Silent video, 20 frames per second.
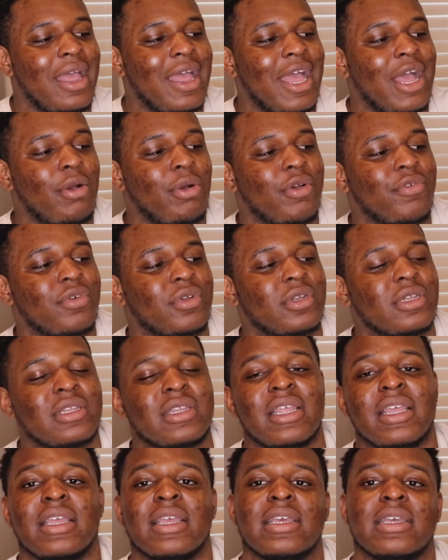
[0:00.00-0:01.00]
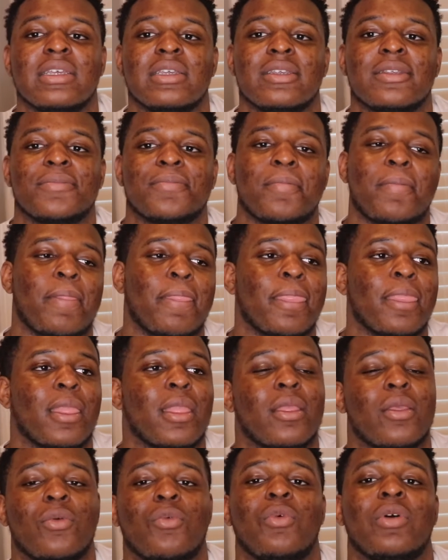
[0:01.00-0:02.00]
However, the thing is,
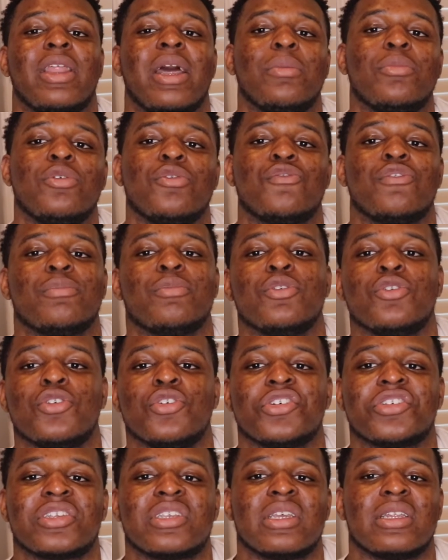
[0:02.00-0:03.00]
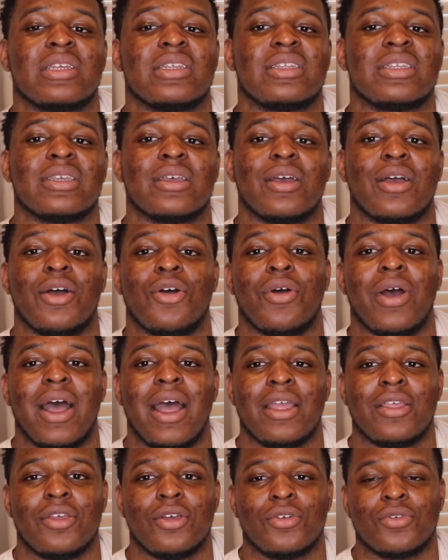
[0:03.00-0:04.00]
when I moved from New York City to
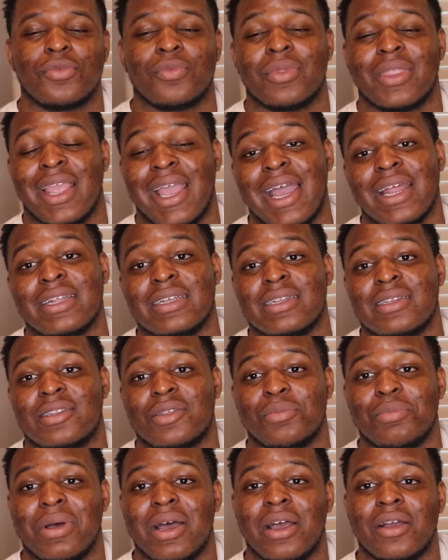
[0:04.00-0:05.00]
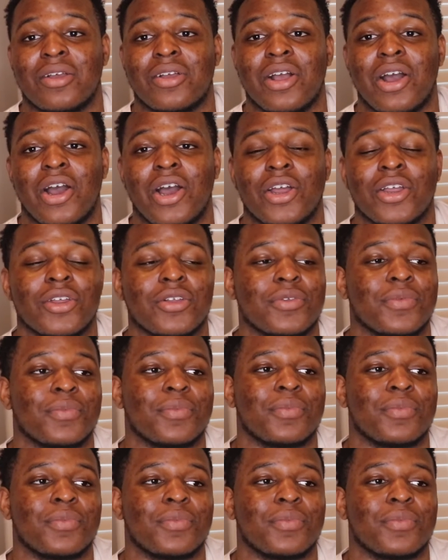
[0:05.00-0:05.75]
Ohio, I needed to buy a car.